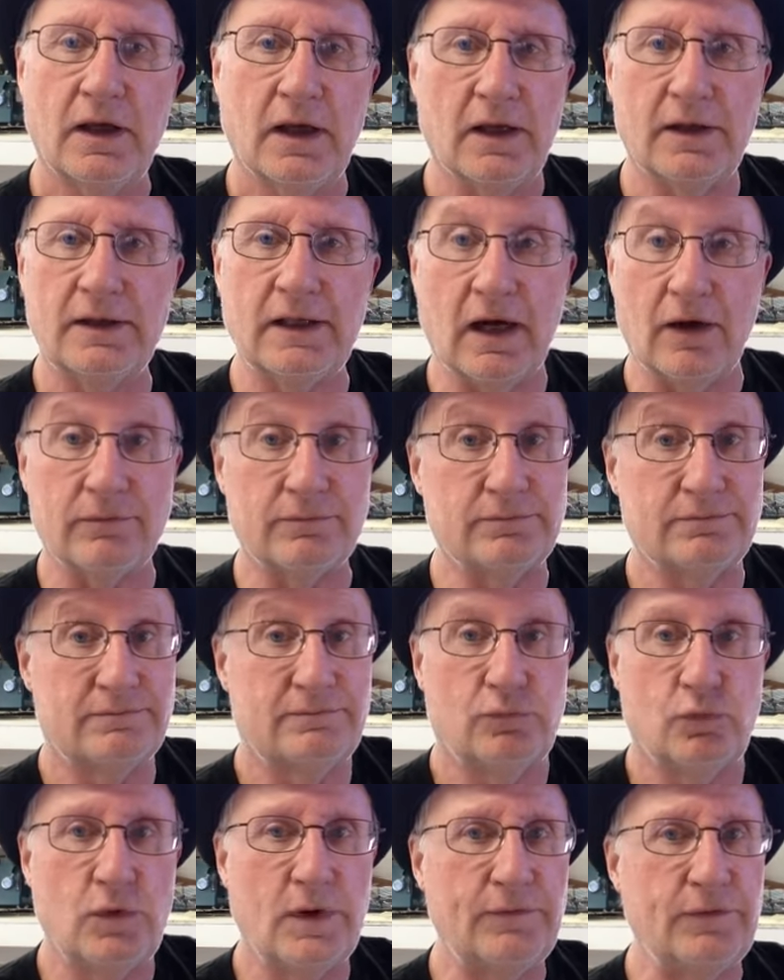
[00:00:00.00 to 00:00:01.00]
Yeah,
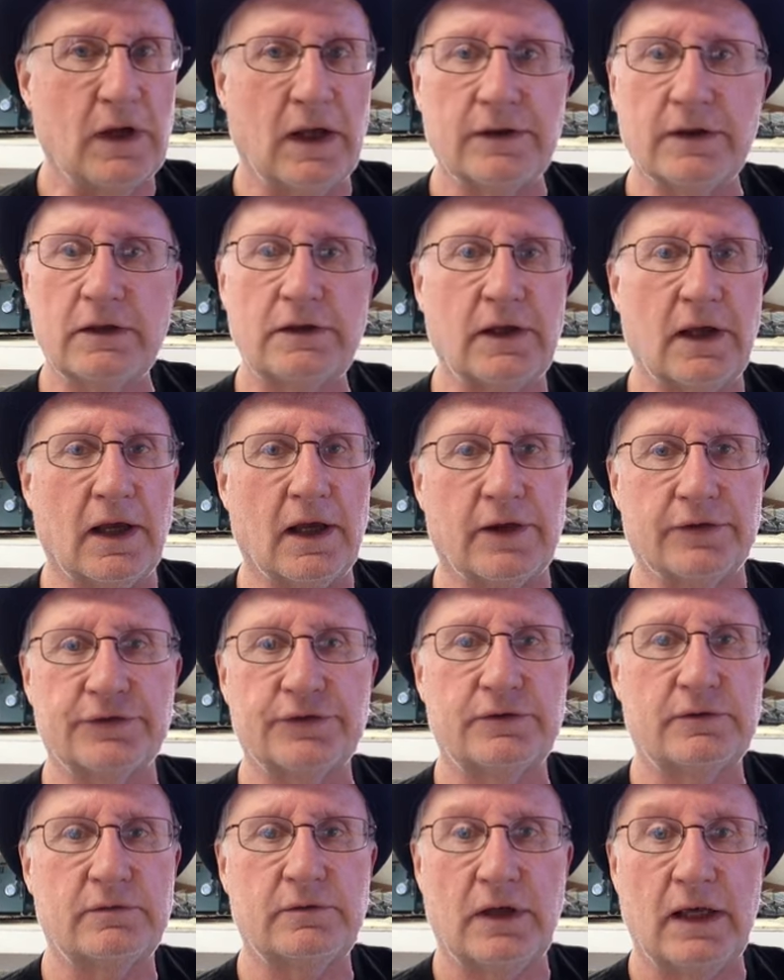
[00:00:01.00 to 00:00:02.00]
we've done the
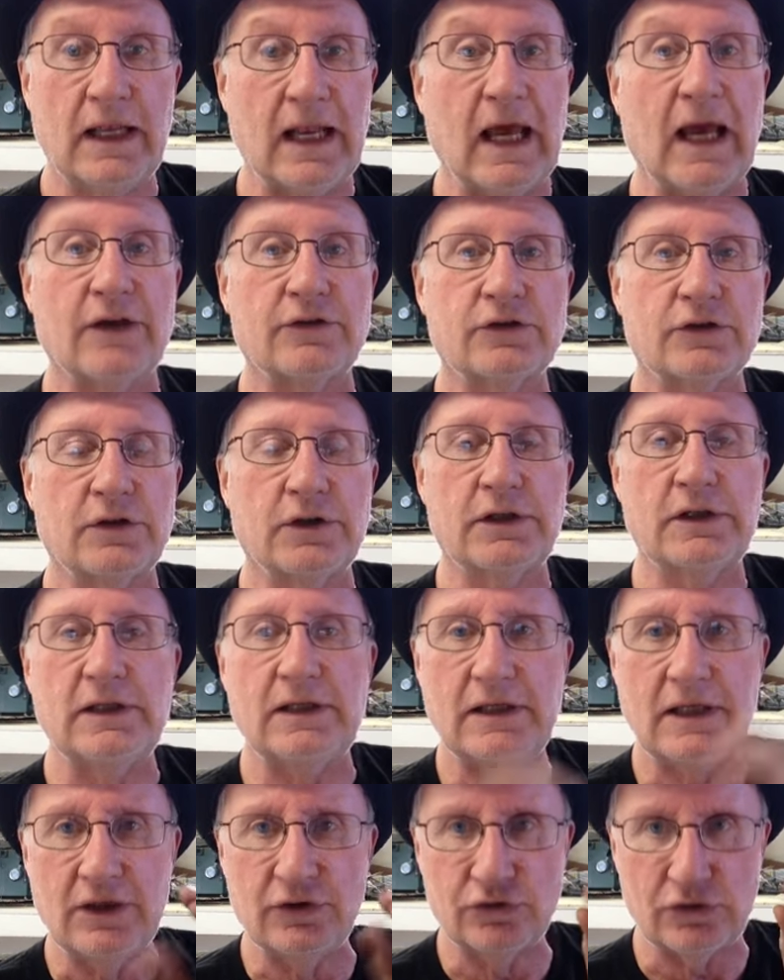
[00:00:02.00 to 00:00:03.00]
test. It
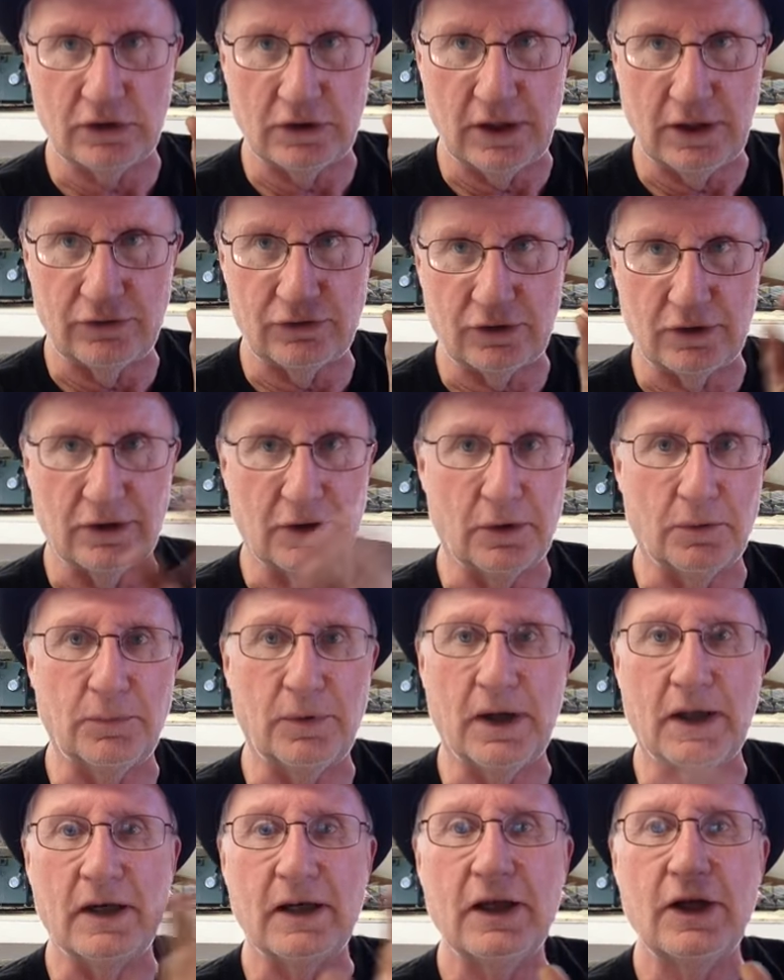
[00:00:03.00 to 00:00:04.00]
actually insulates it a little
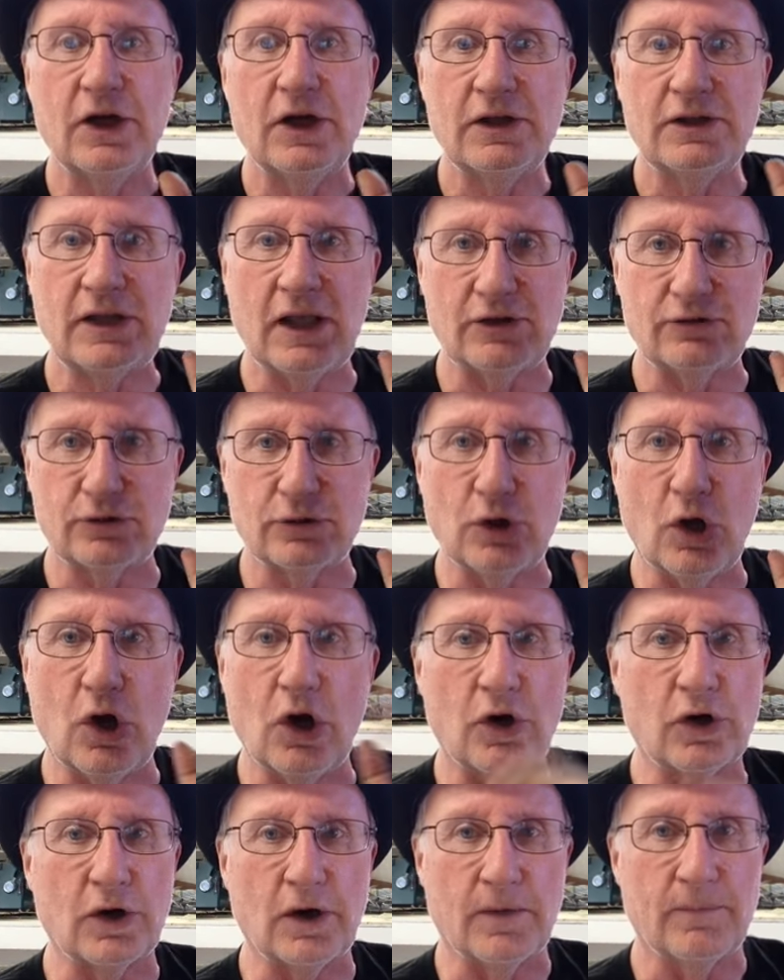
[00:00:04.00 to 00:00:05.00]
bit. Takes
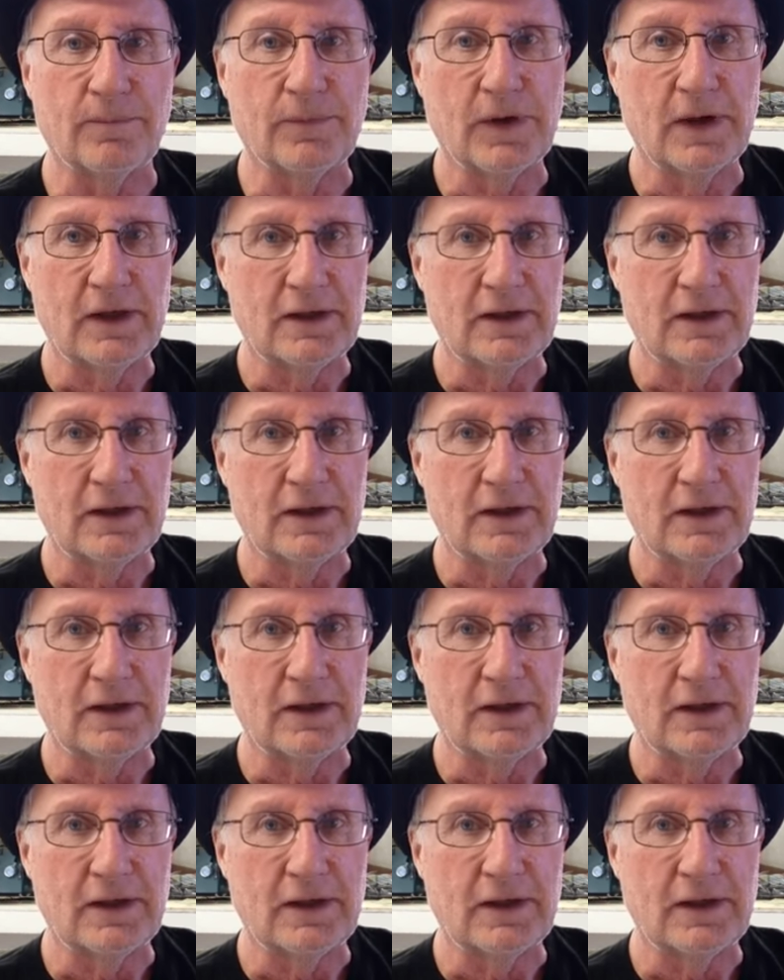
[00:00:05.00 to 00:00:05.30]
longer.